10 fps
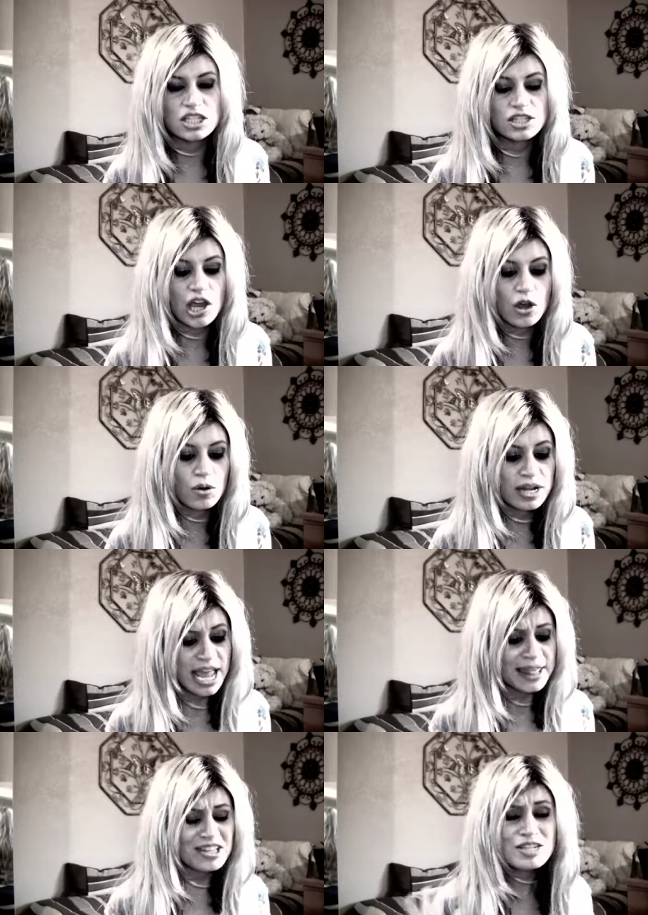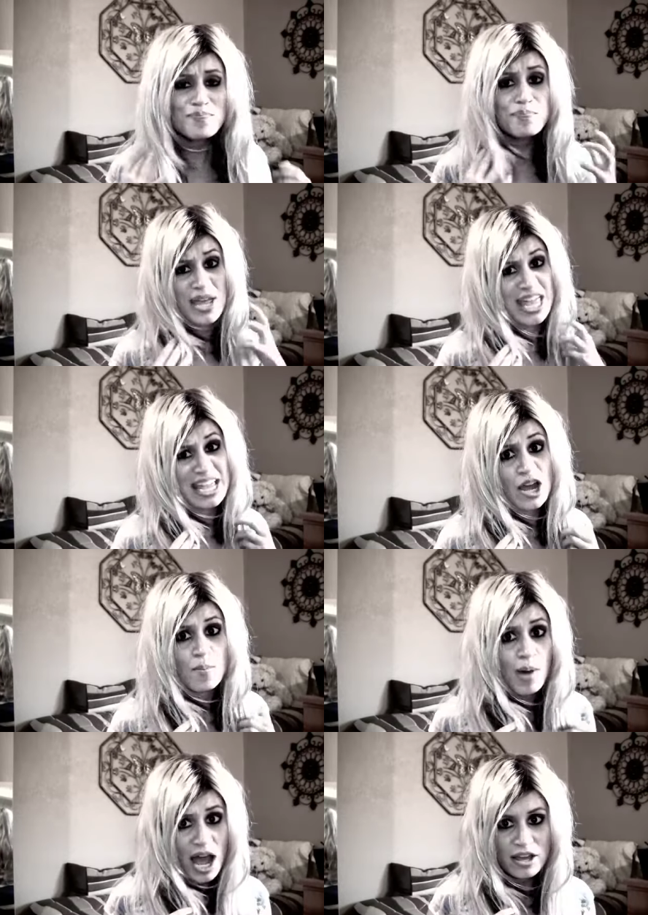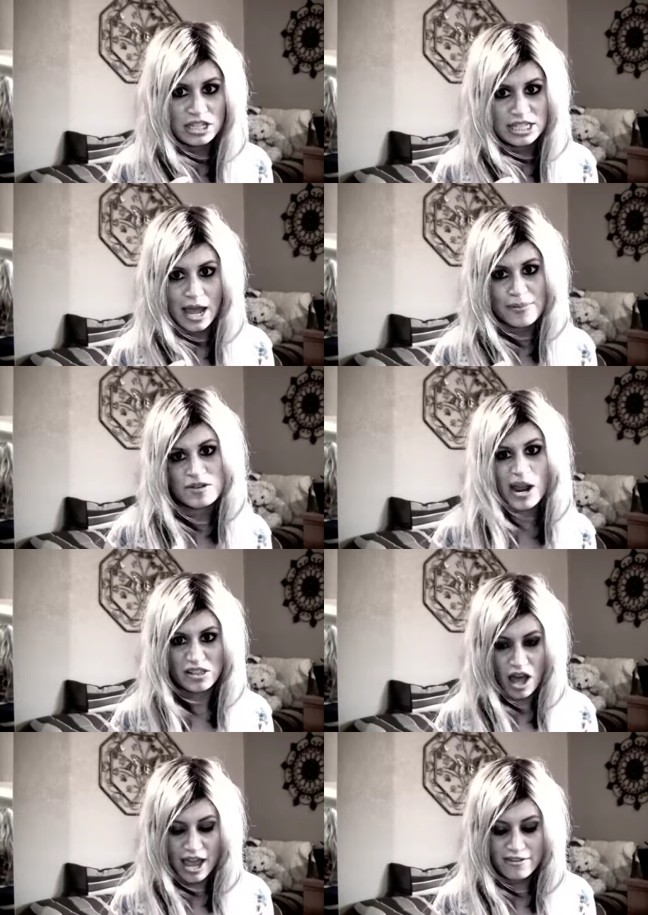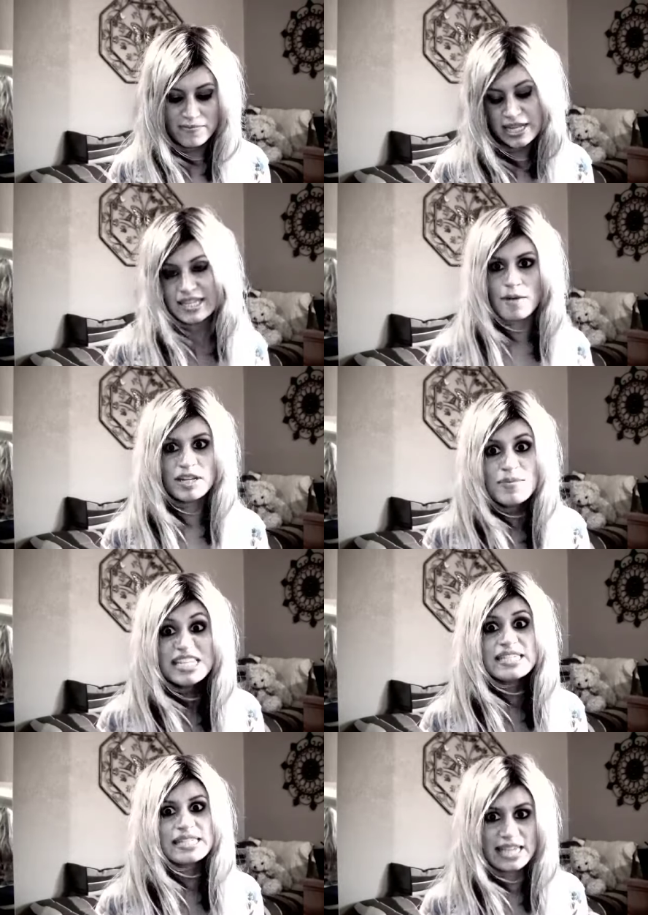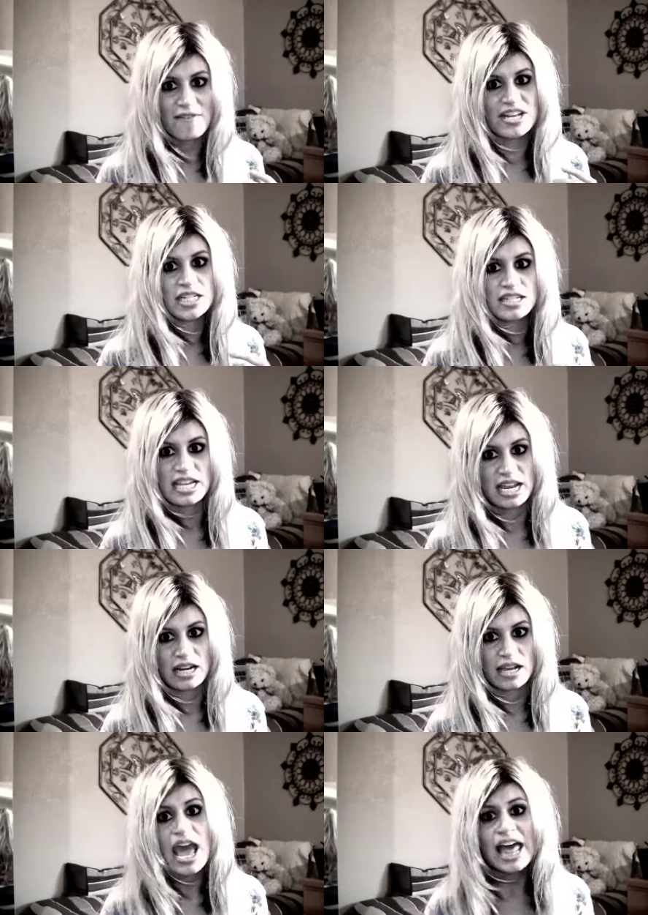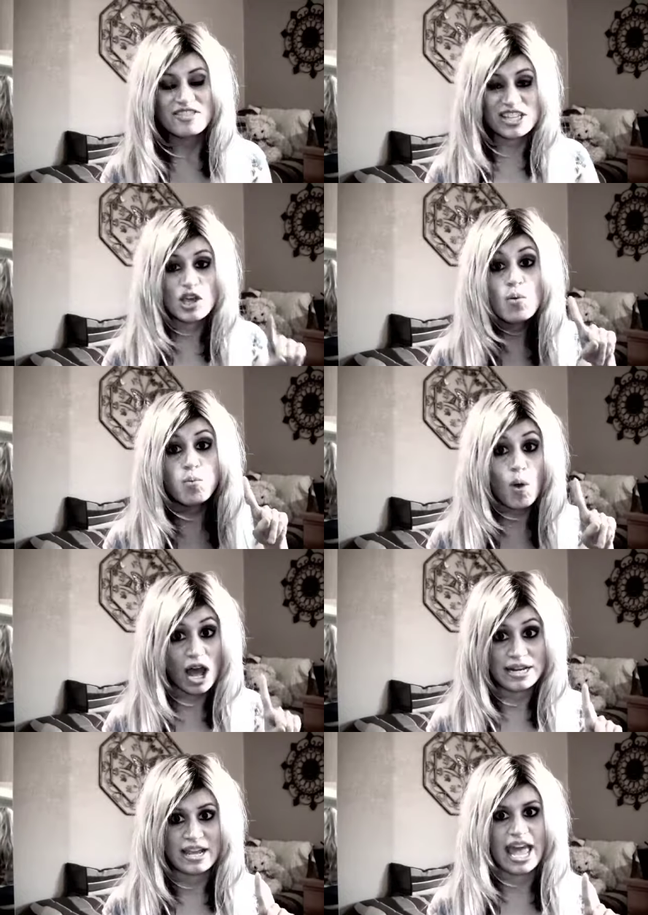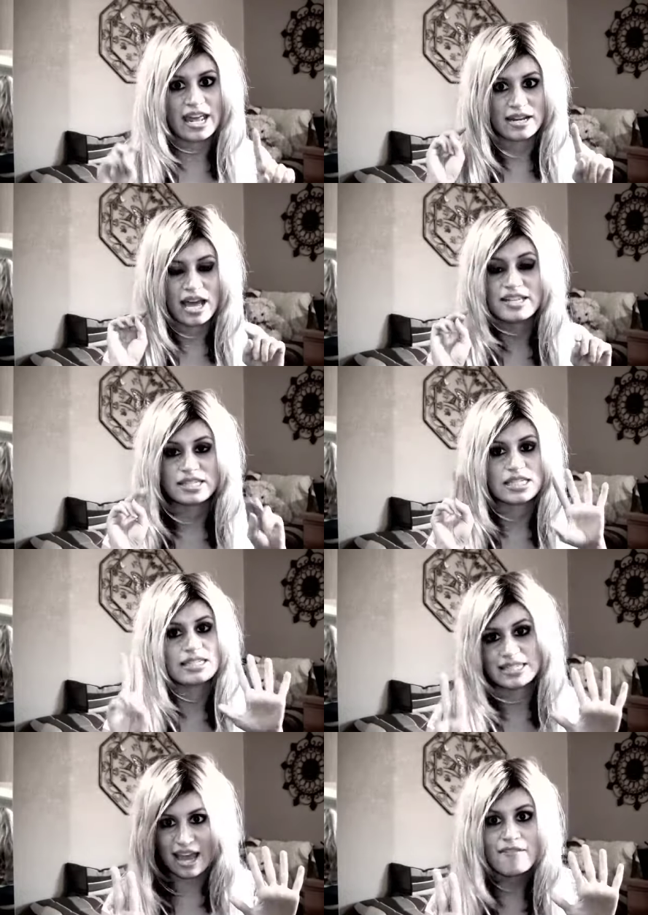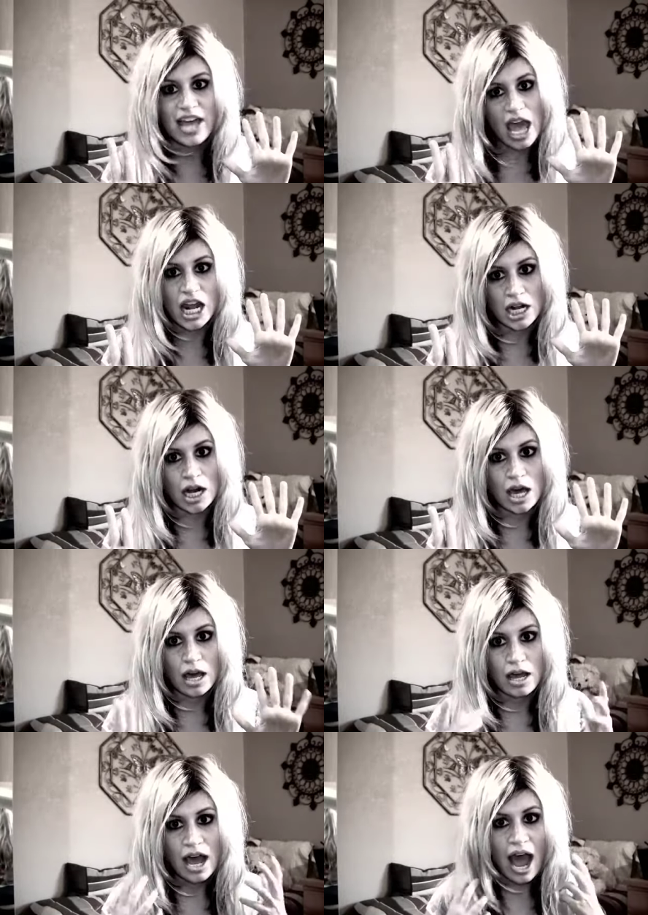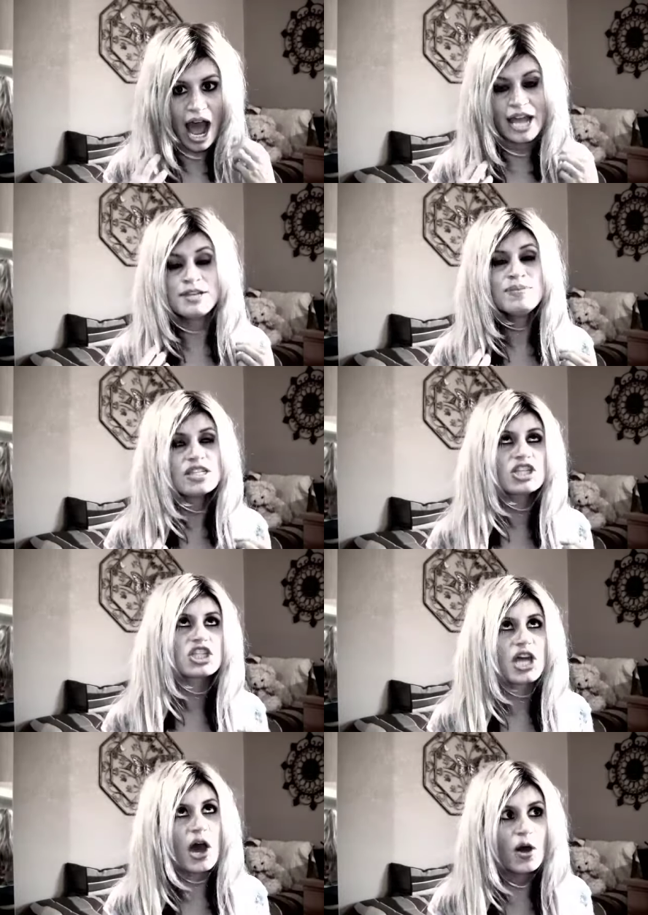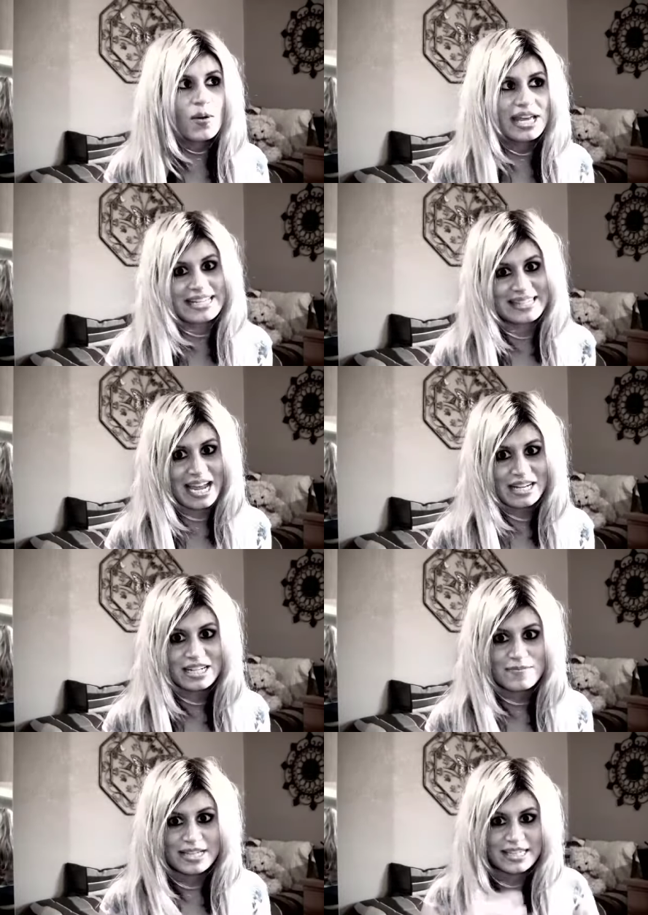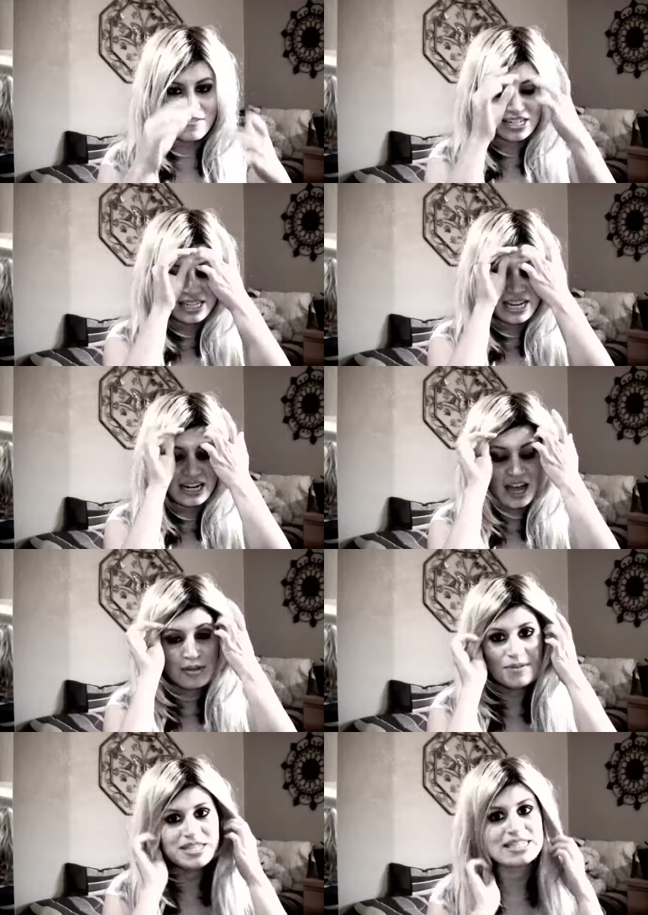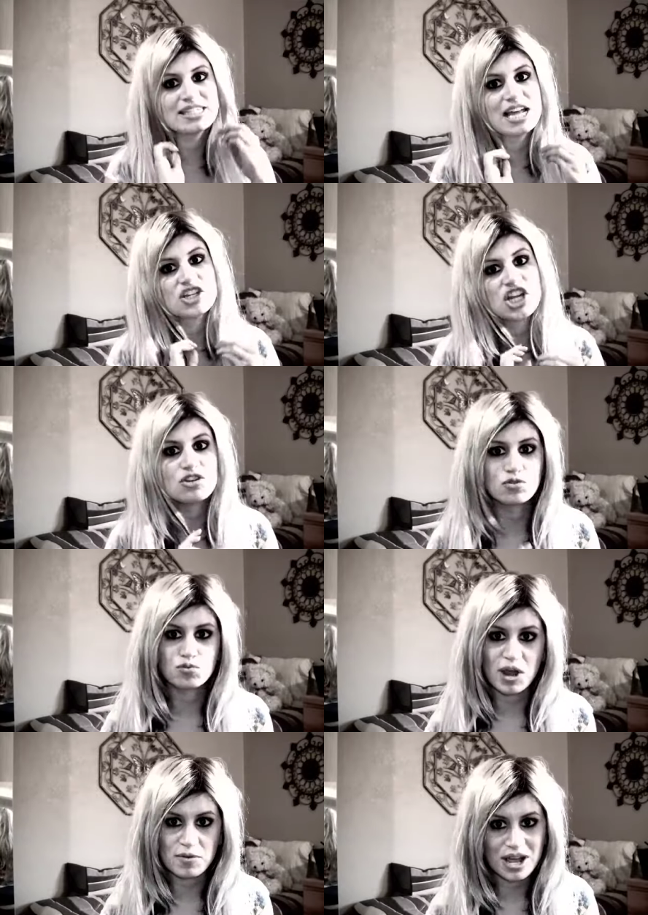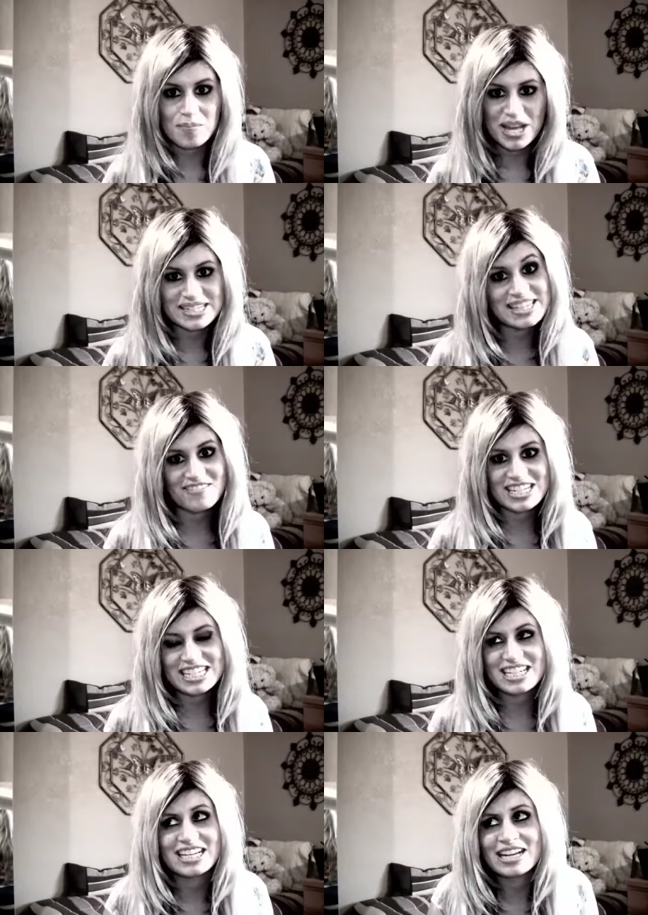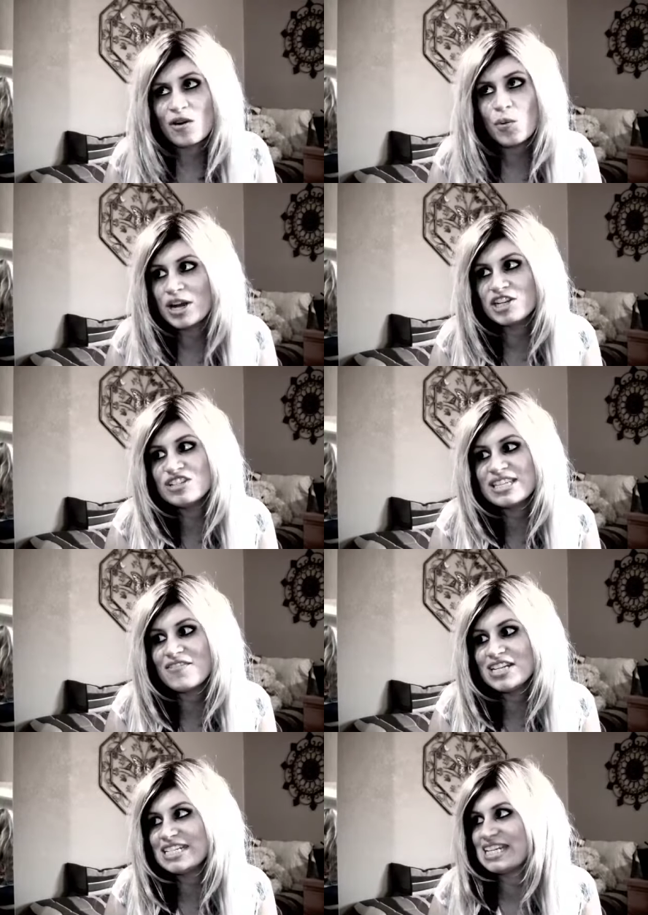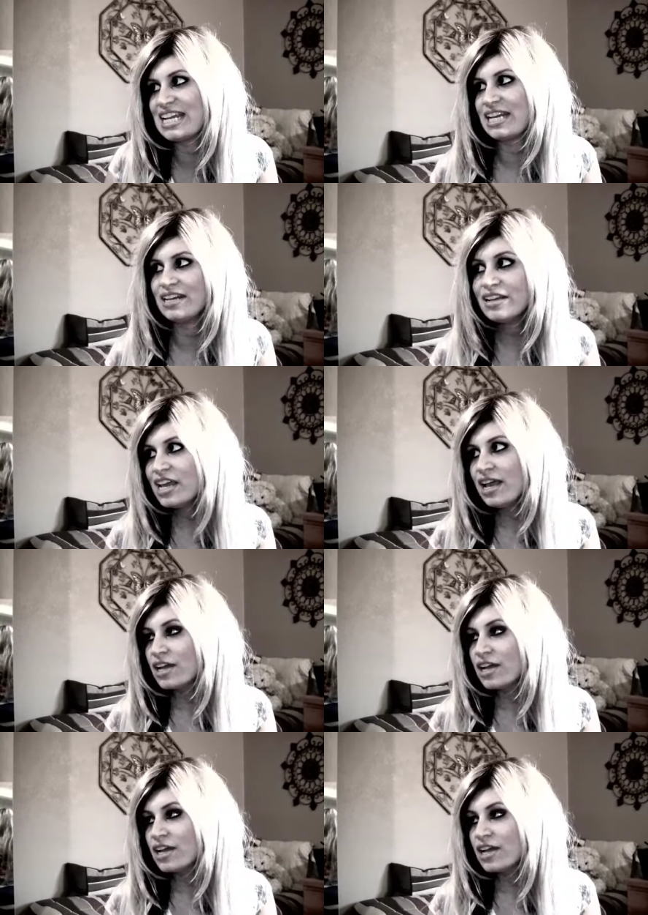so that's a big mile step in my life because I'm going to be 17. That's a 1 and a 7. I am so excited to be 17. I'm going to be such a grown-up at 17. When you're 17,